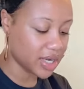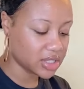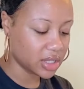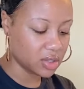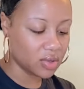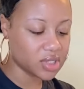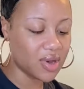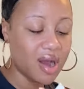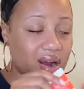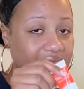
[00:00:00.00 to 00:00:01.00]
I wanted to use. So
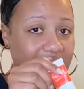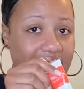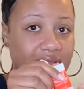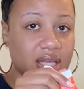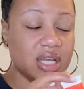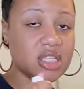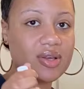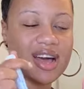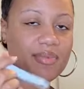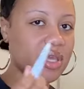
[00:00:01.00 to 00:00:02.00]
I already had this,
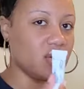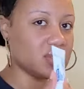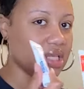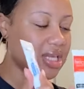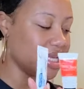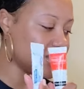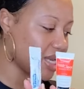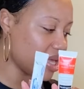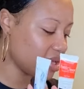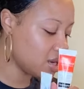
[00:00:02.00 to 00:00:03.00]
so I've been using these
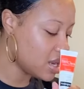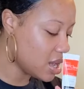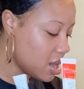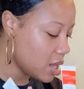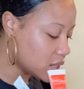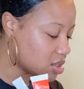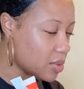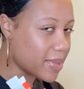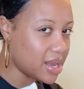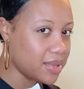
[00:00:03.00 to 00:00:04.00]
together.
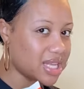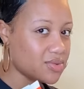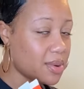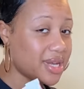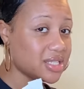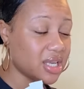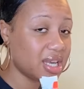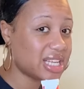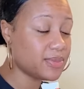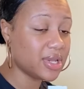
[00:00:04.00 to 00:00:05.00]
So maybe that's why my
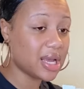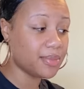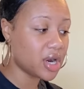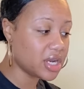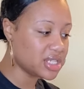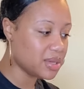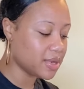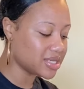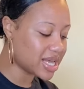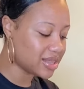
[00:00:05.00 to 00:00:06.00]
skin has been like purging
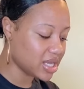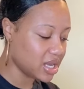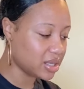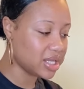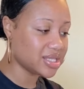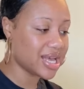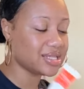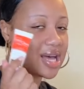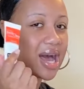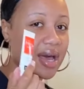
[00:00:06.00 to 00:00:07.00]
because I think this has
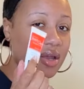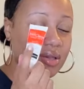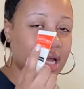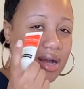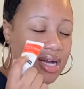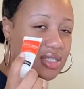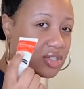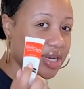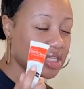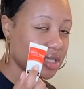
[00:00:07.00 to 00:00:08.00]
a higher like
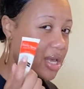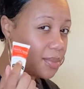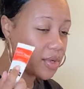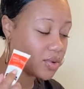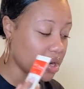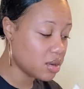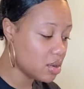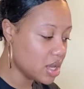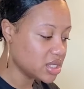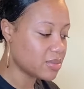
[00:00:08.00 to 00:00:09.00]
concentration of Epiduo.
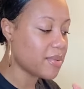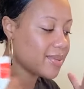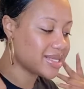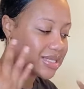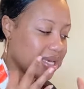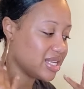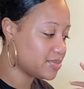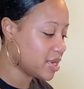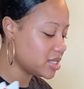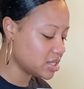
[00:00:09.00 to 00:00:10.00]
So maybe my skin is
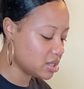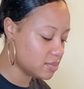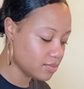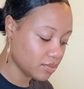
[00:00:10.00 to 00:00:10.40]
purging.